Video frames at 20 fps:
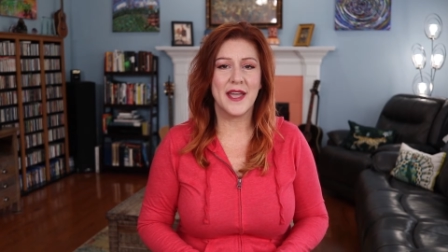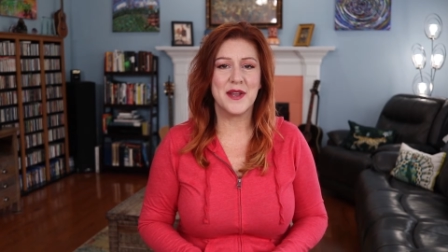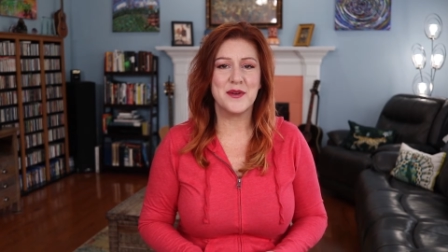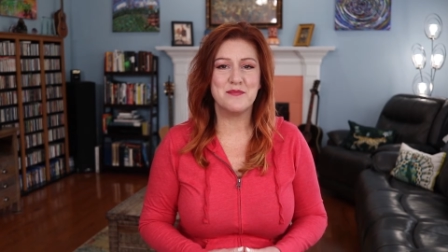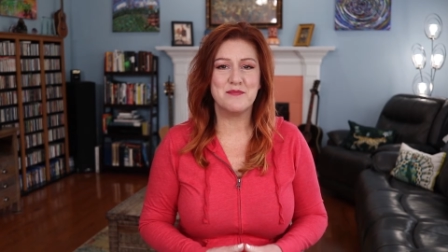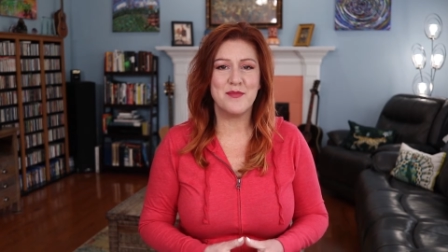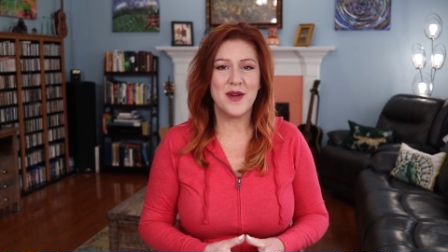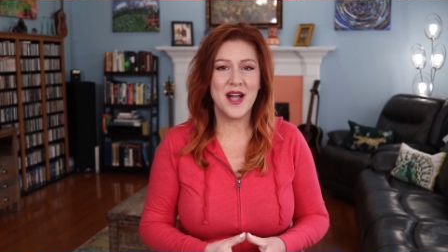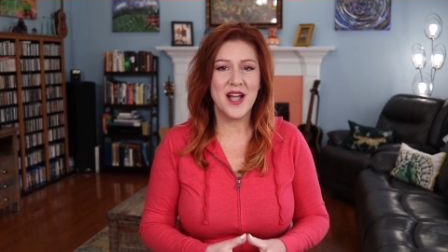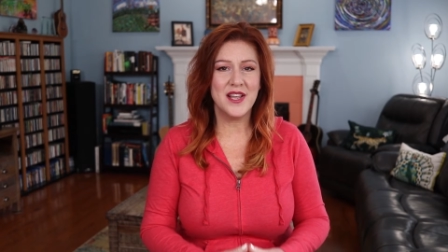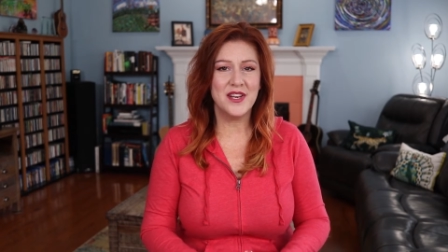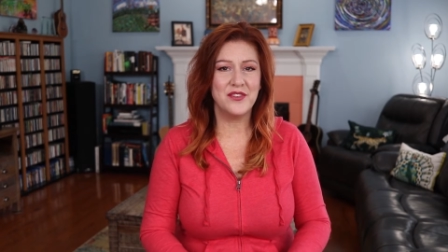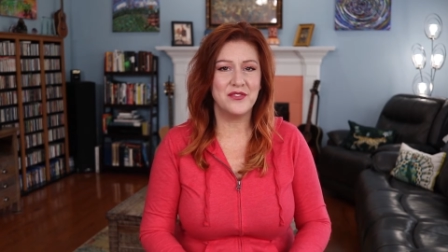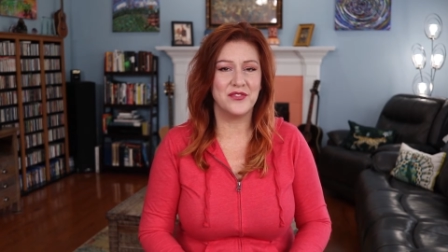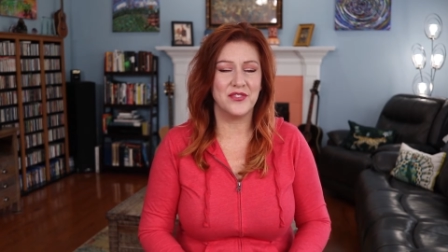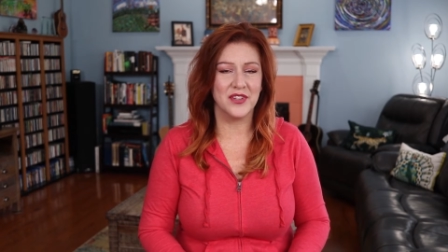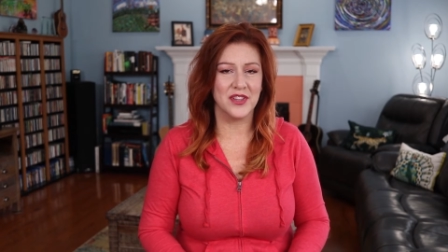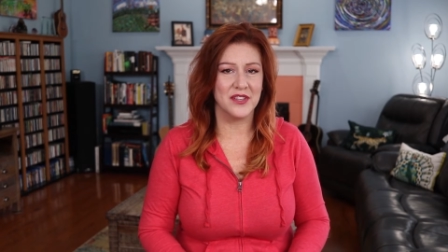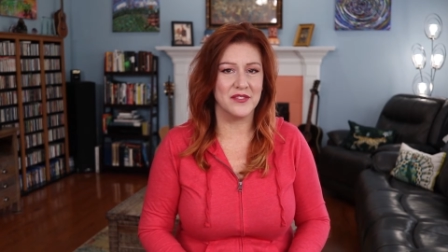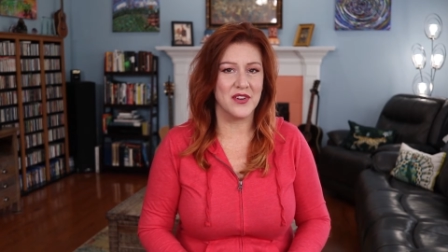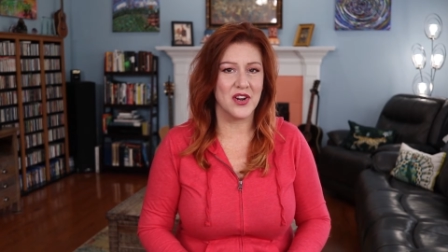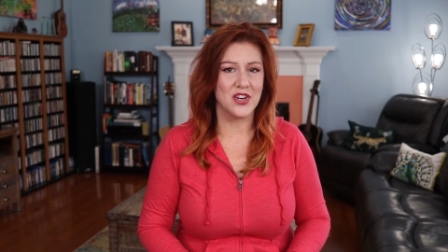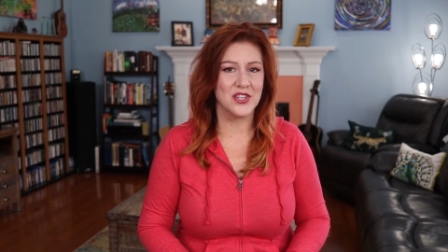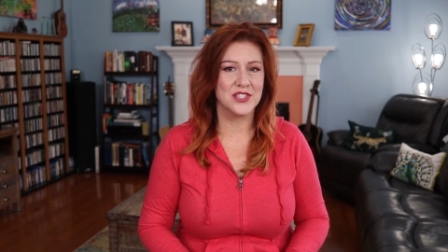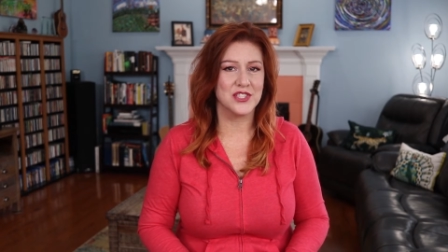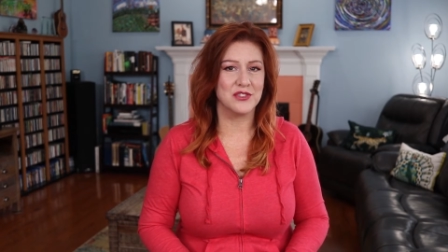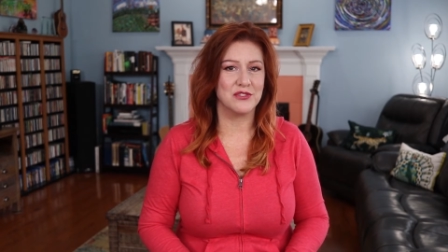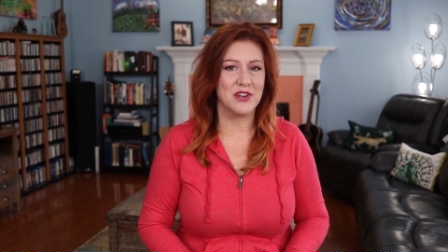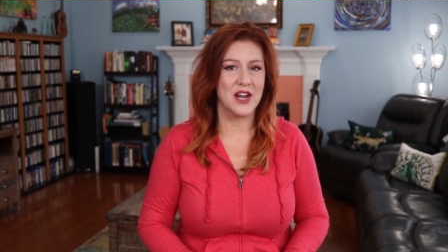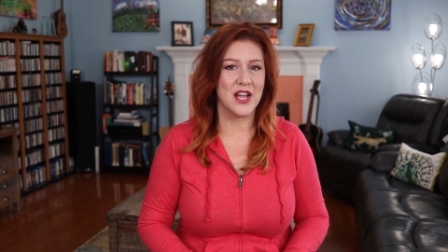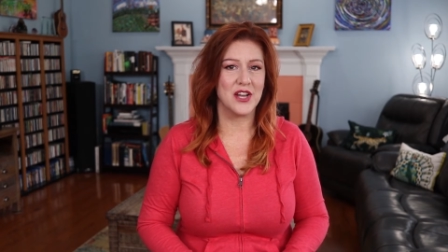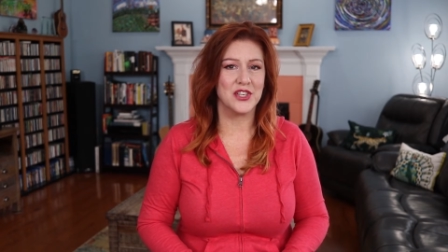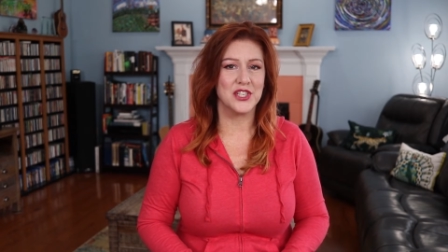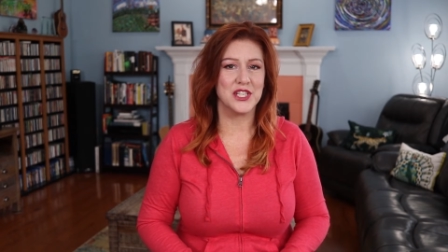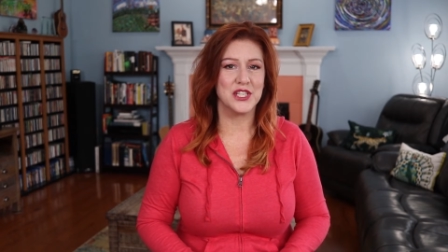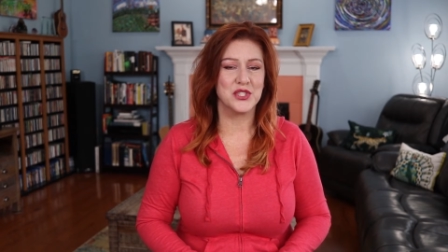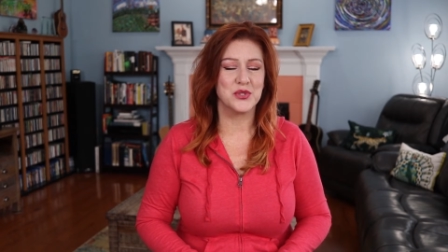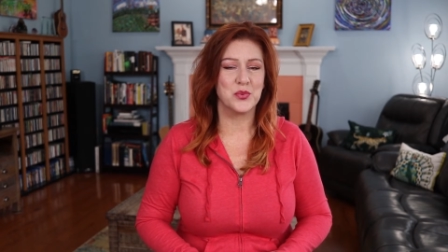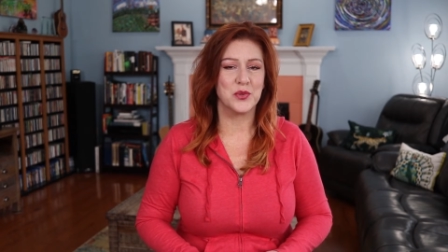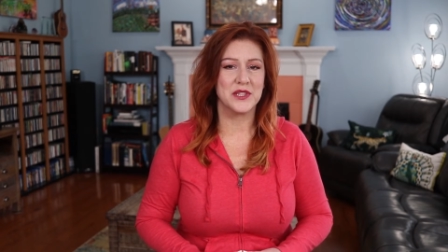and mindful of our
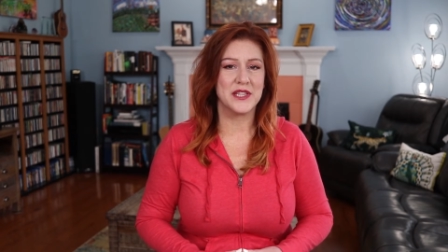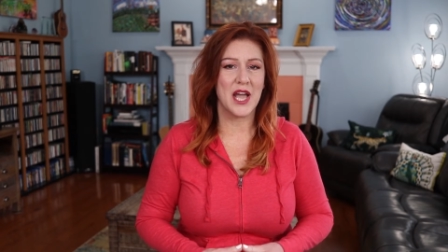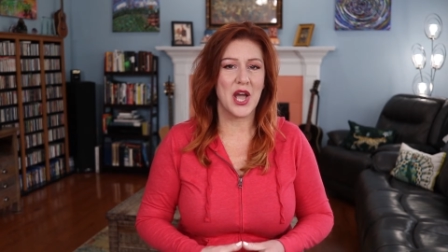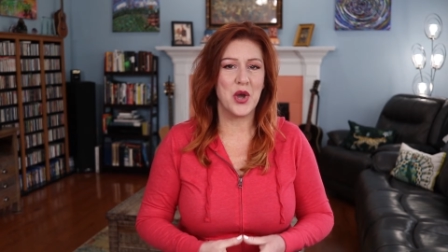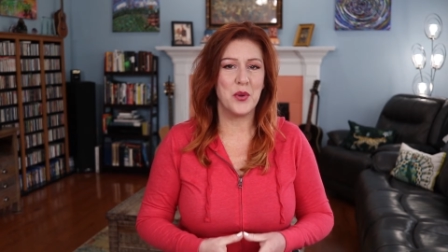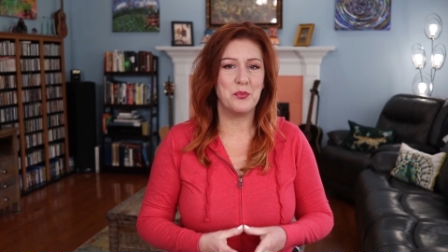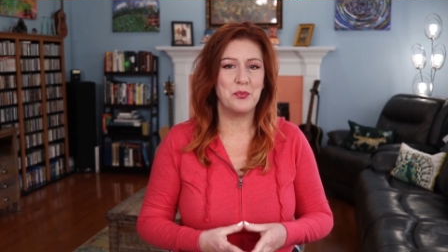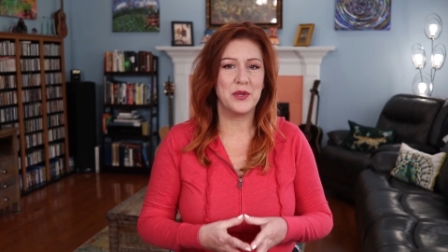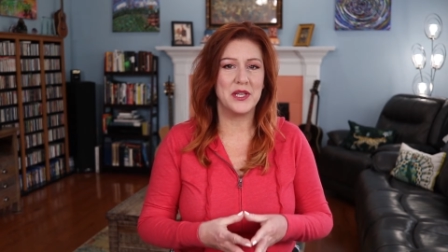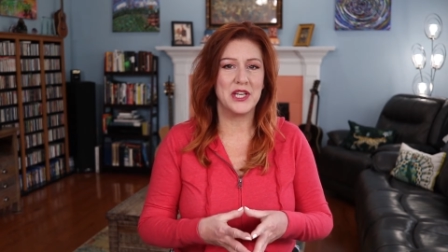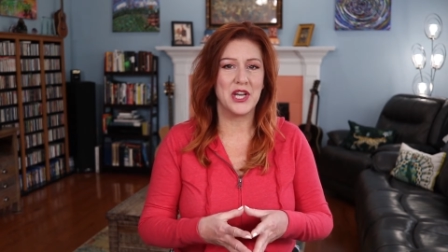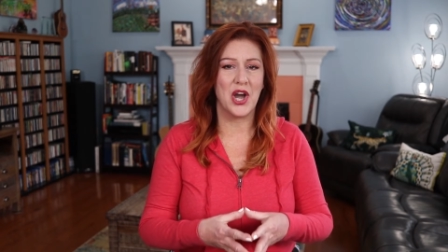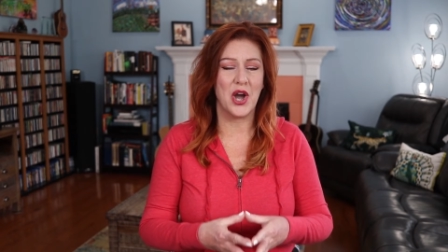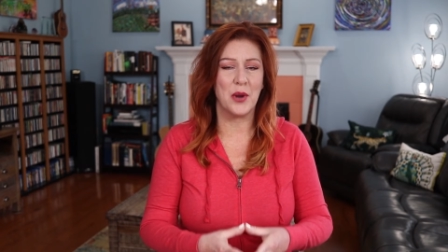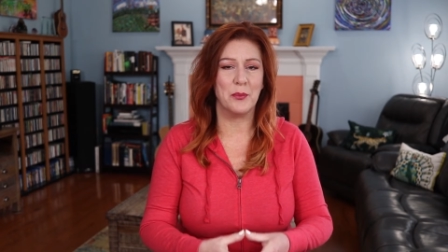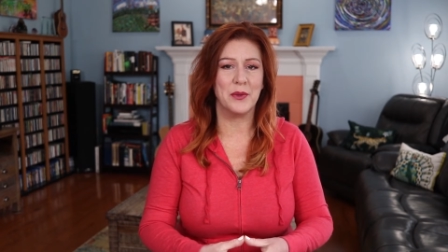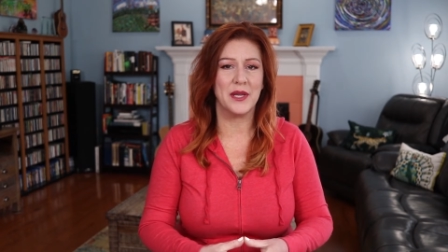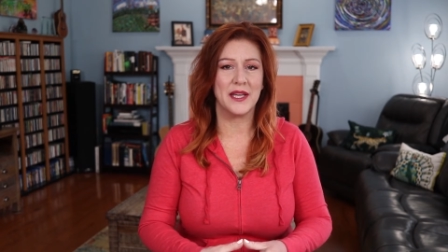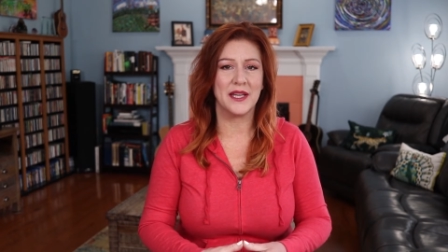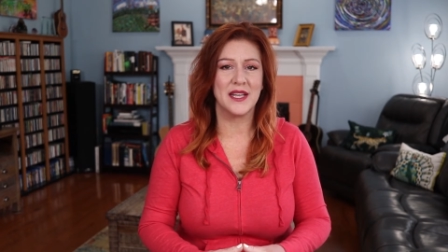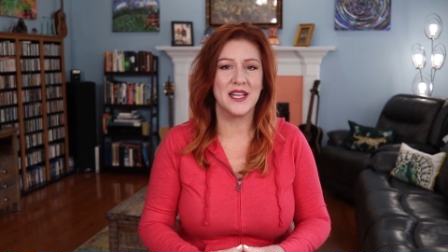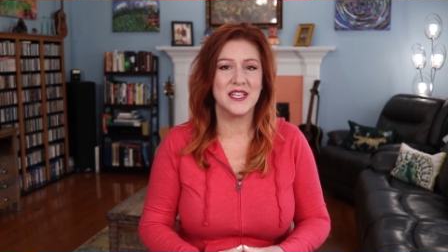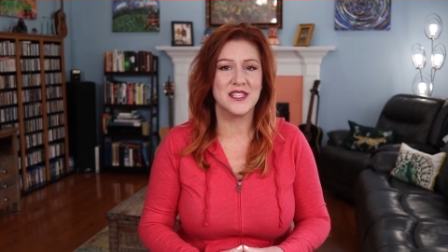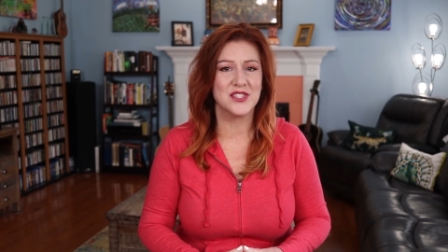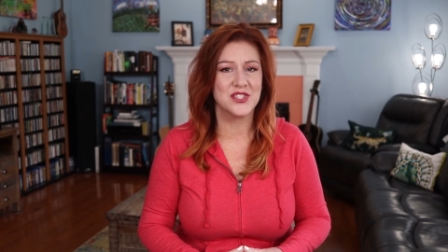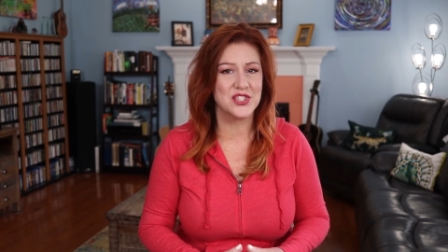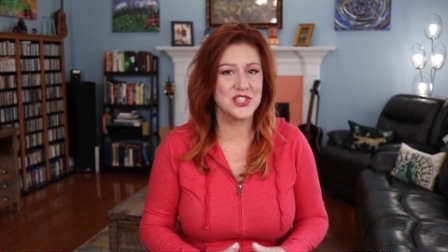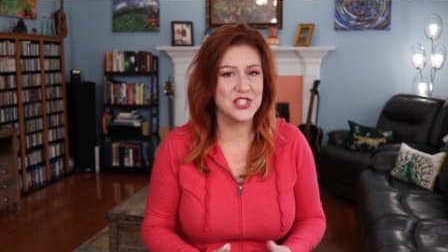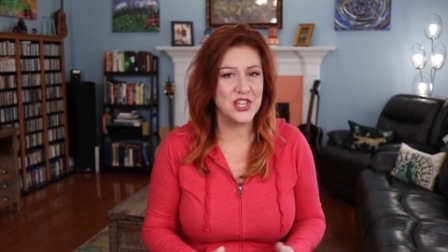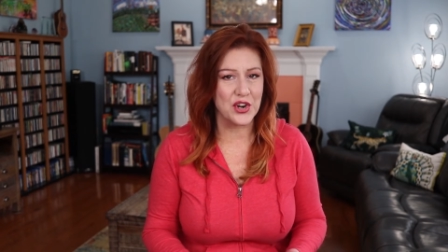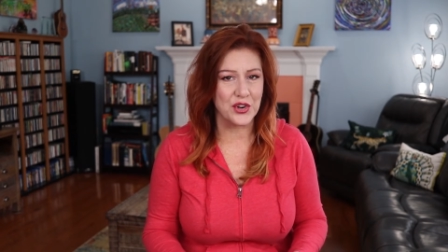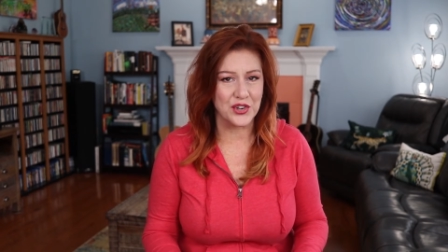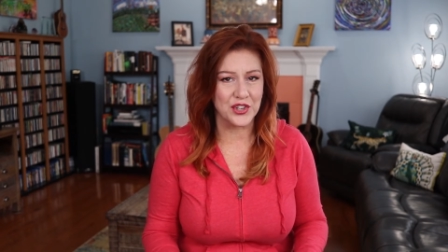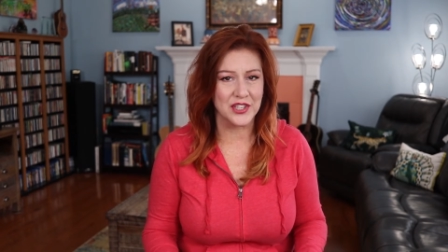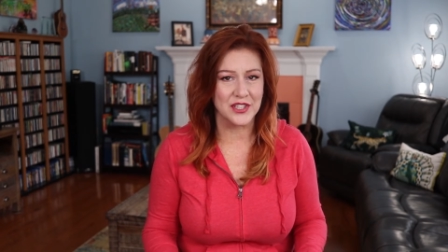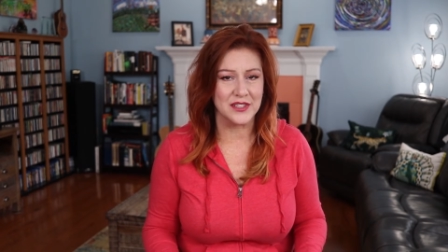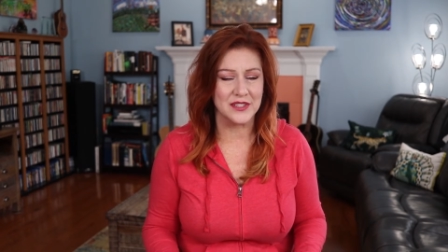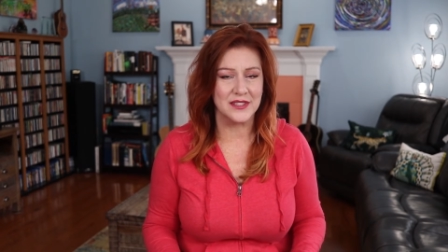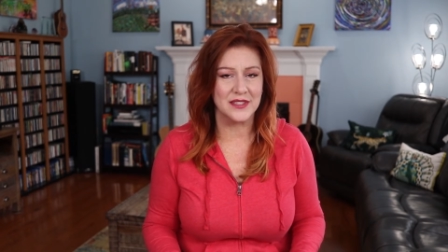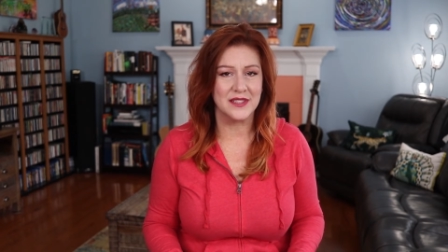surroundings without becoming
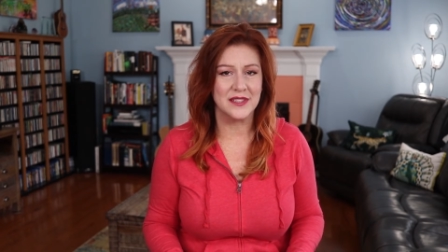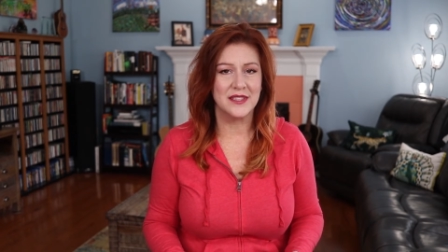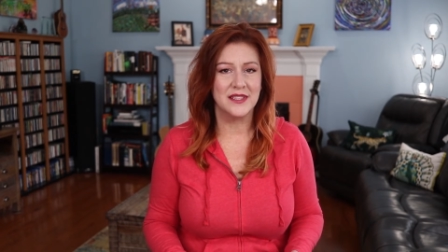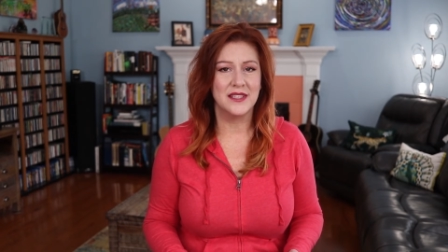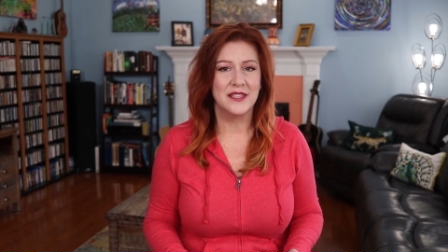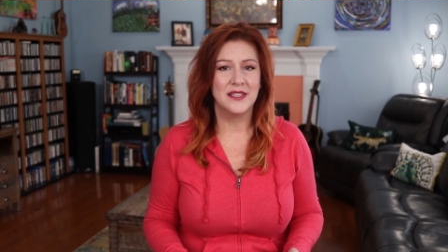hysterical.